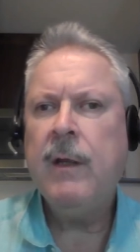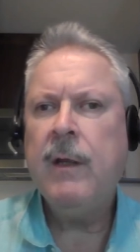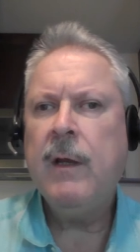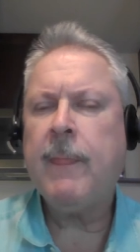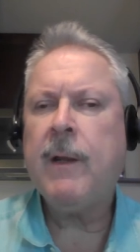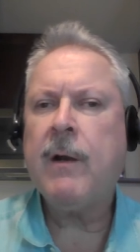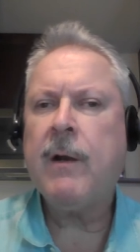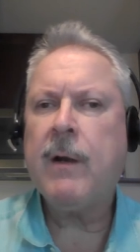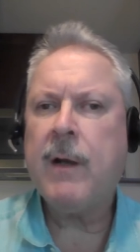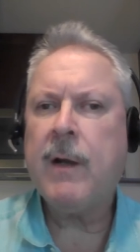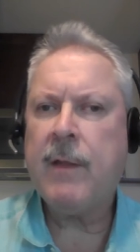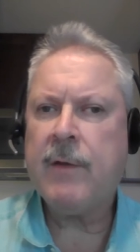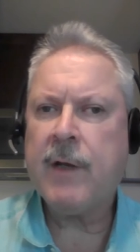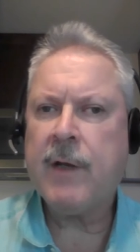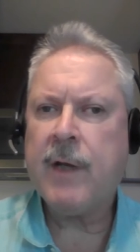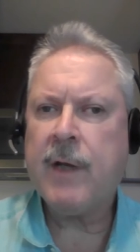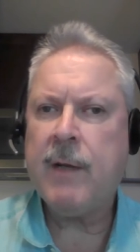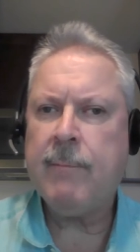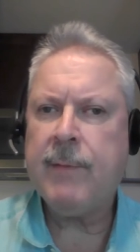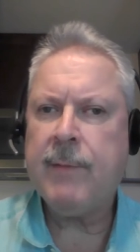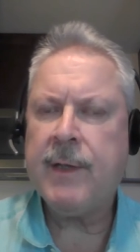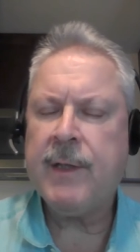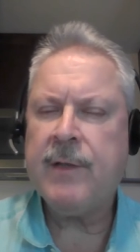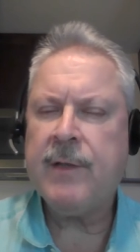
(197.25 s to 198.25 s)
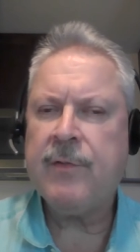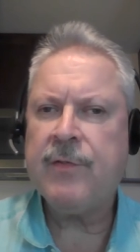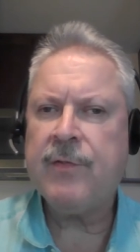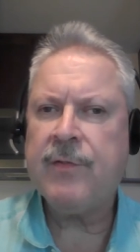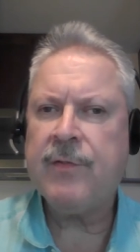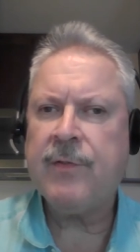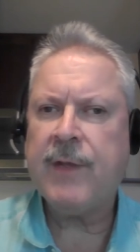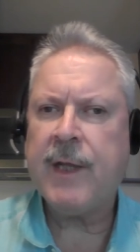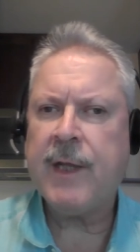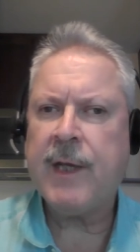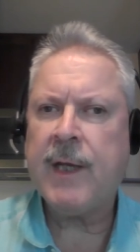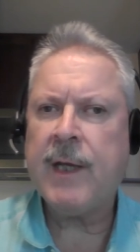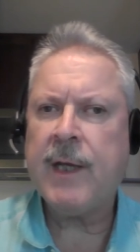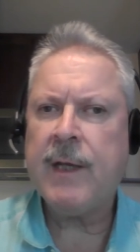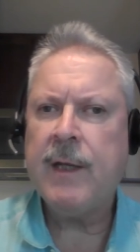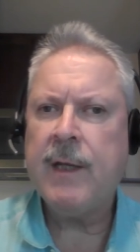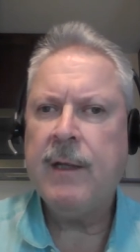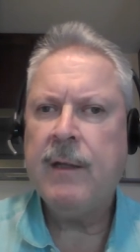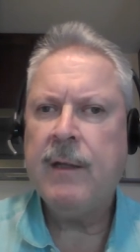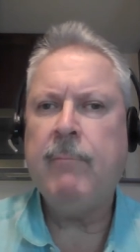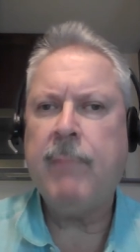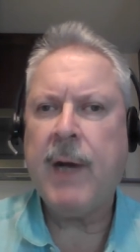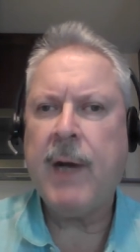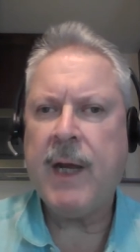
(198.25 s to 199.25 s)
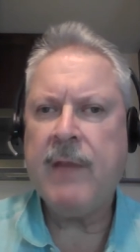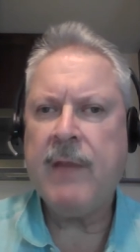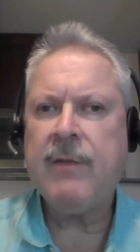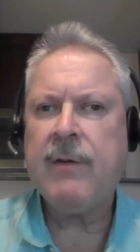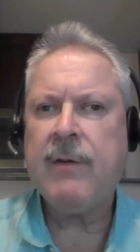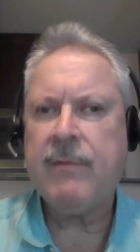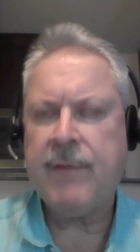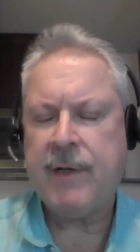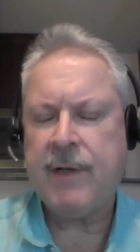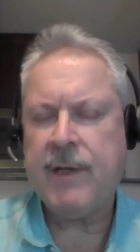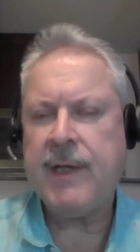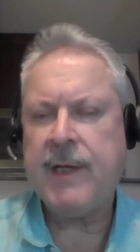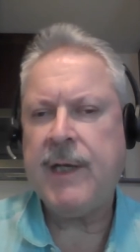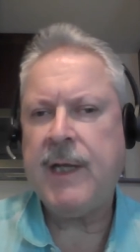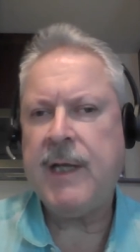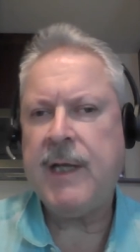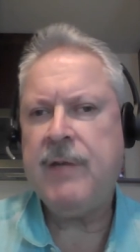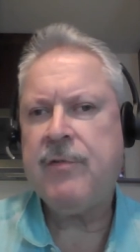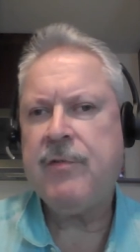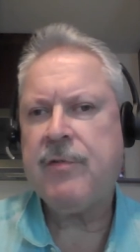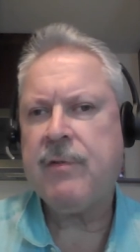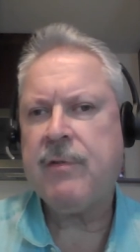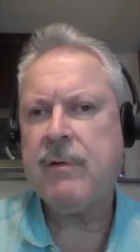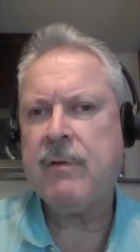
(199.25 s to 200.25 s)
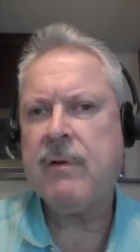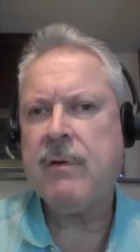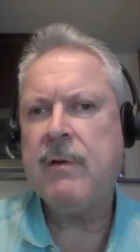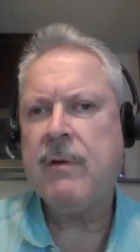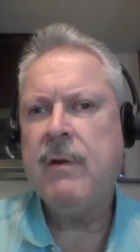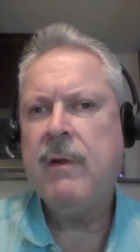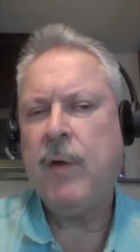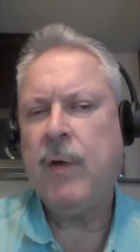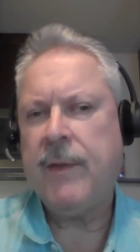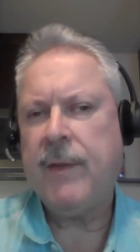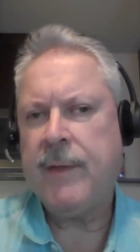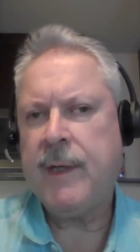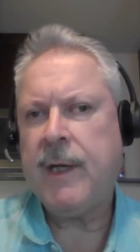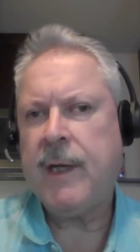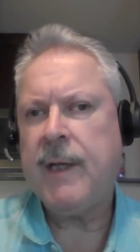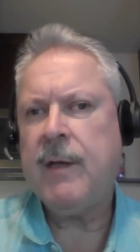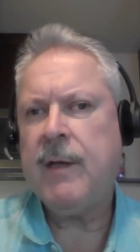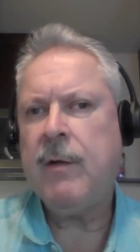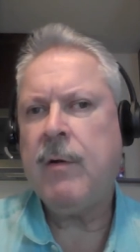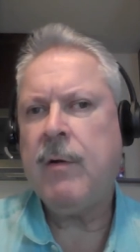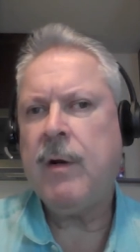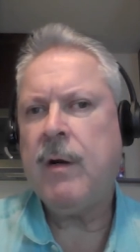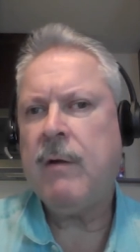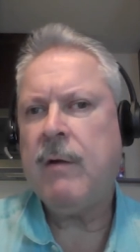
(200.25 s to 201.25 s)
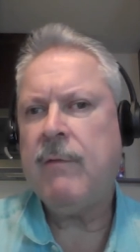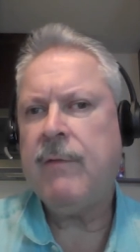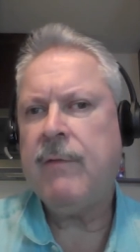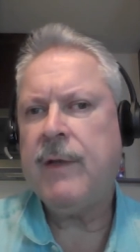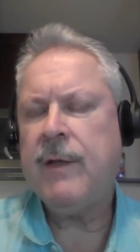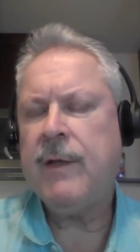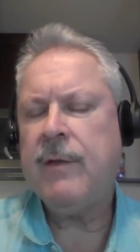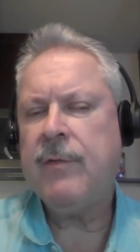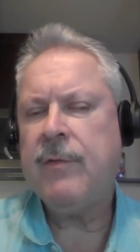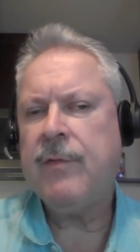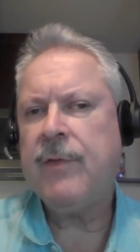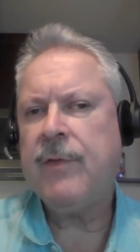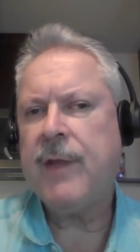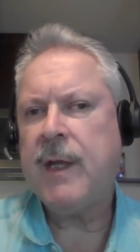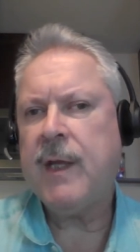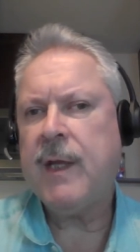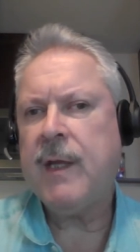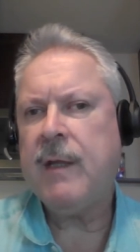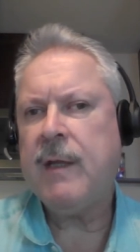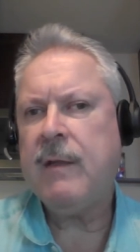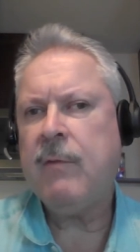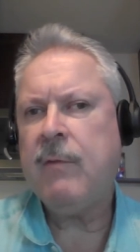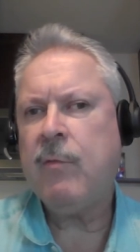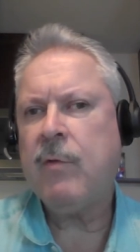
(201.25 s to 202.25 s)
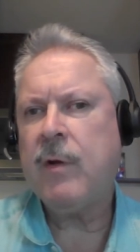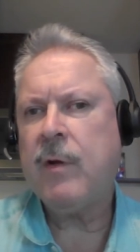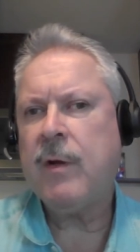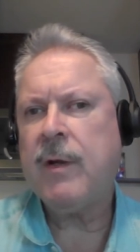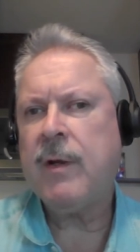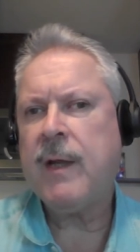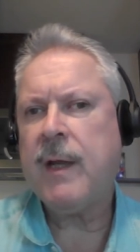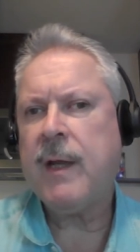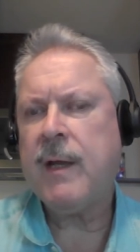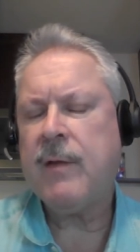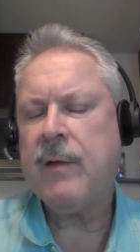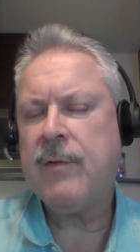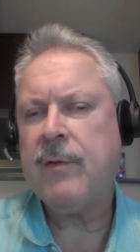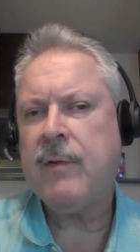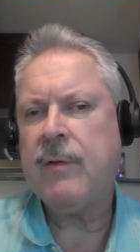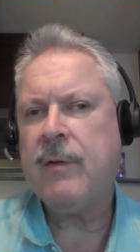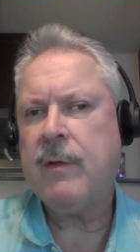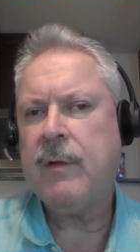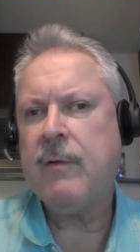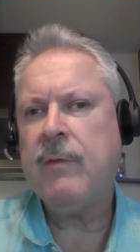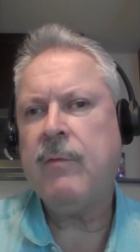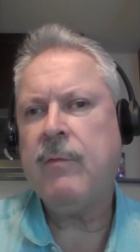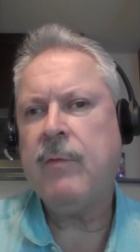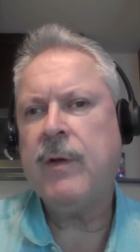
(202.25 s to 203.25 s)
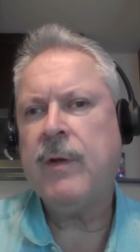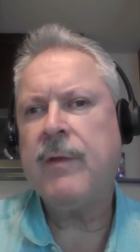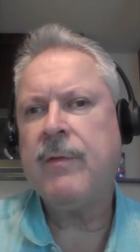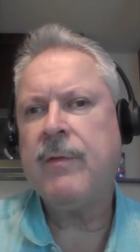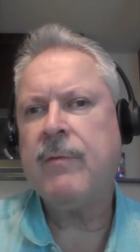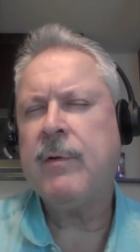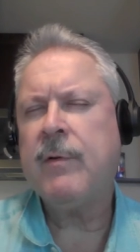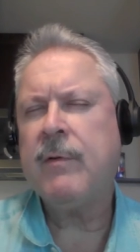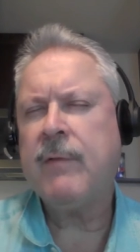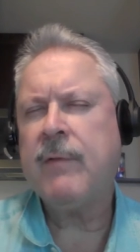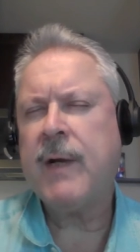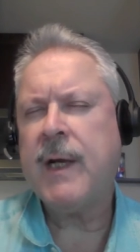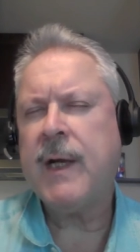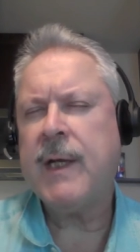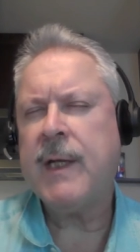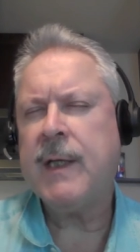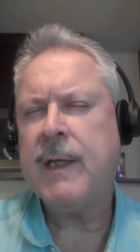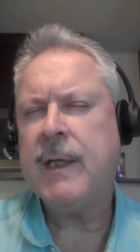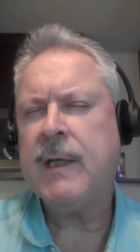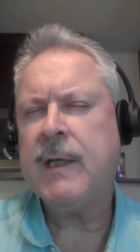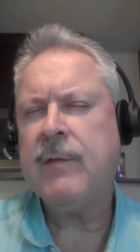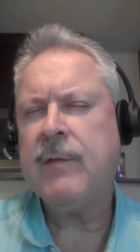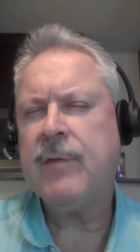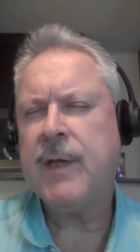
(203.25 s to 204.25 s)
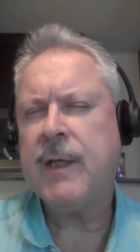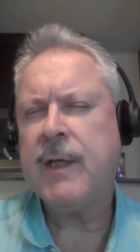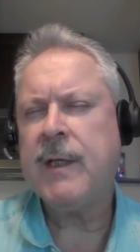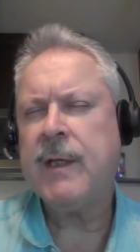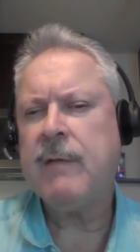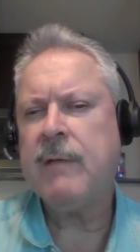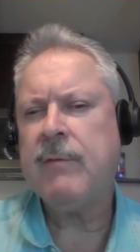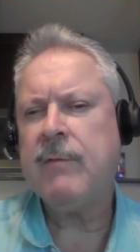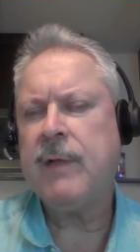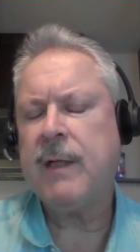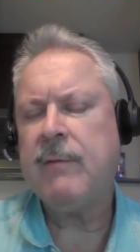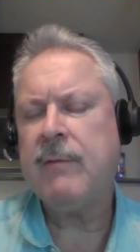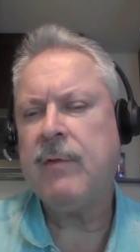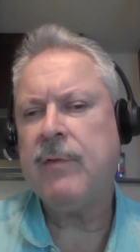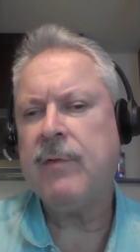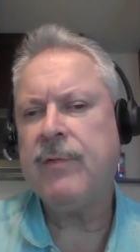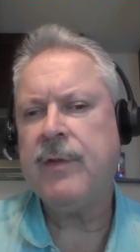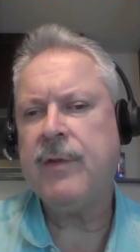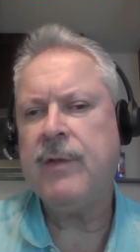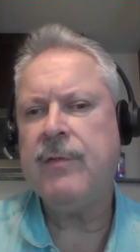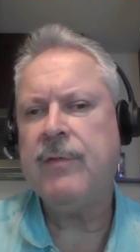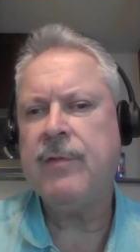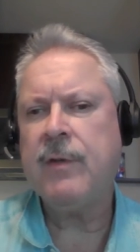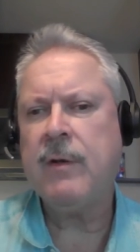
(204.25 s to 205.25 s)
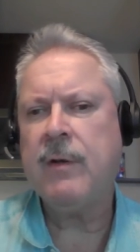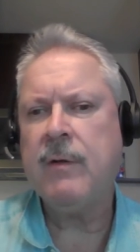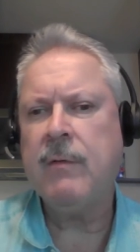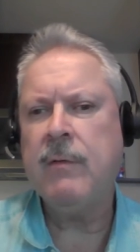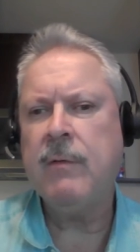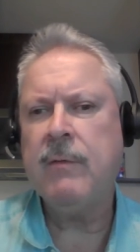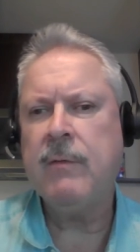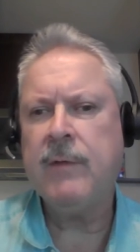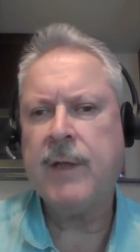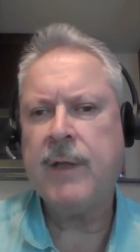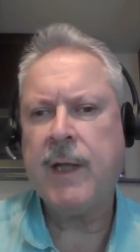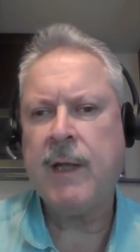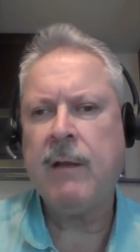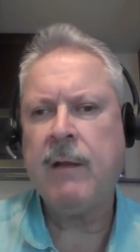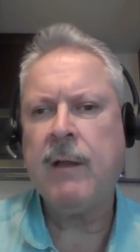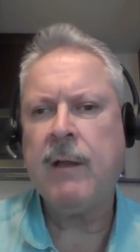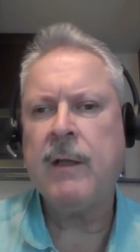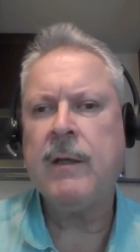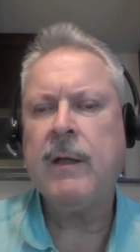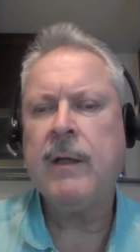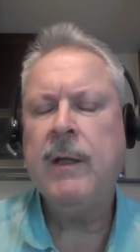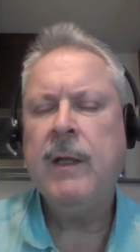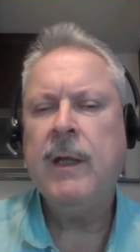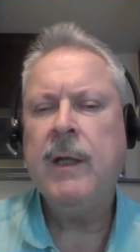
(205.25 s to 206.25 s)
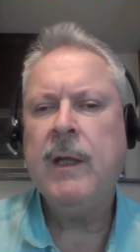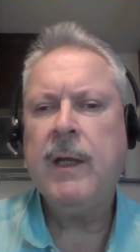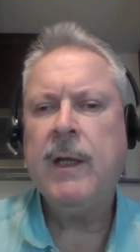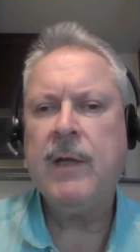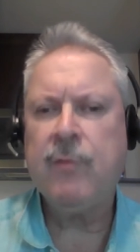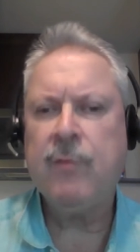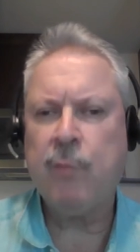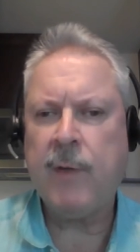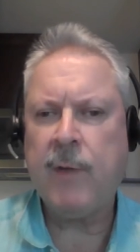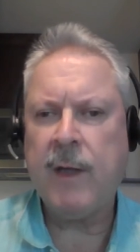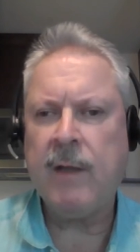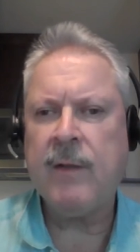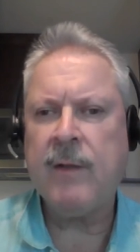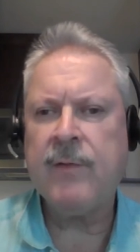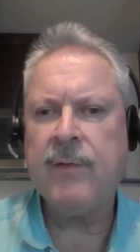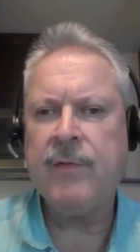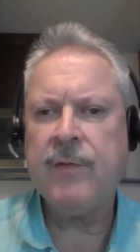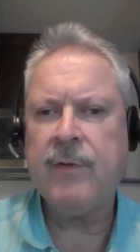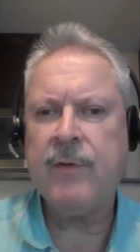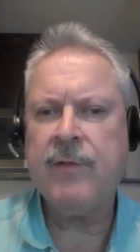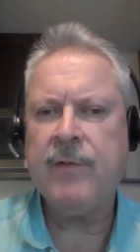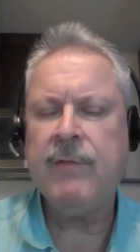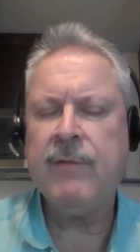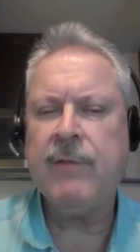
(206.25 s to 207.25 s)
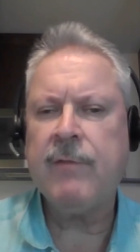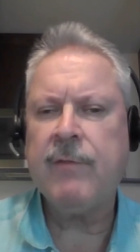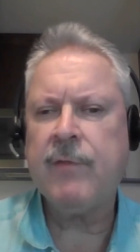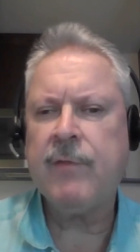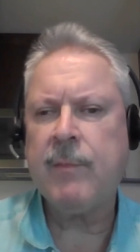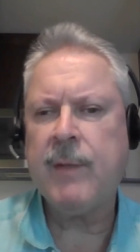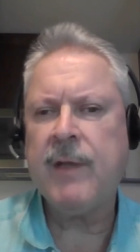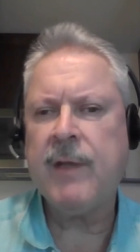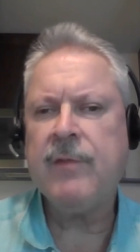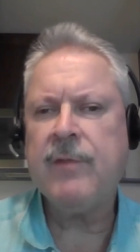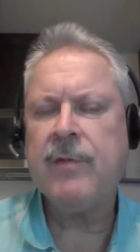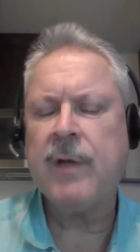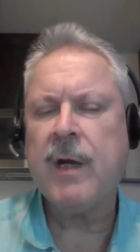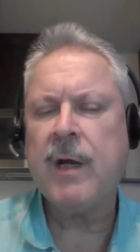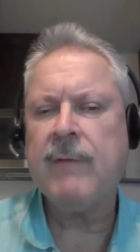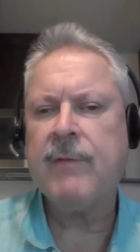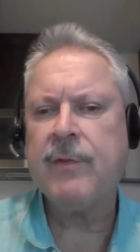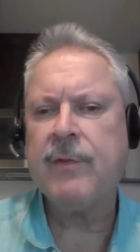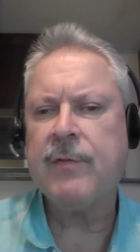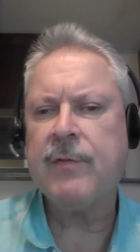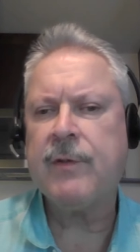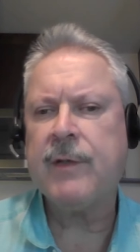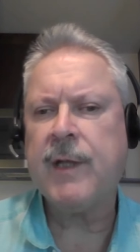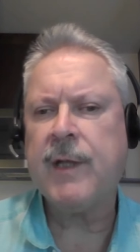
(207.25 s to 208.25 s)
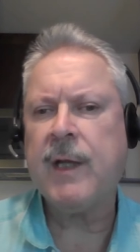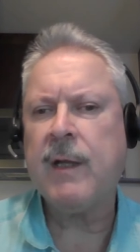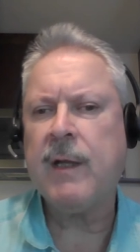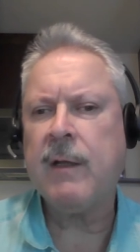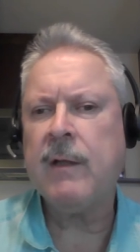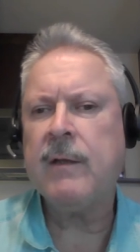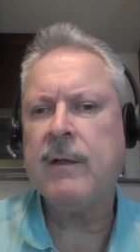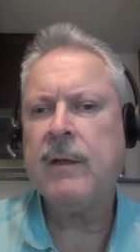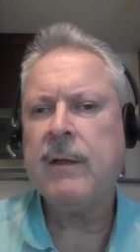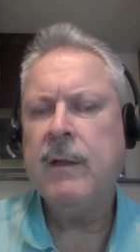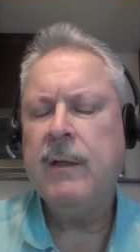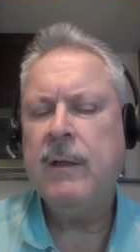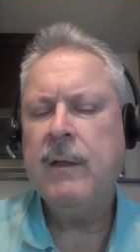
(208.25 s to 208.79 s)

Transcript: There are other companies that, by their very nature, one that I know of is they work with providing executive-level CISO talent as well as chief information officer talent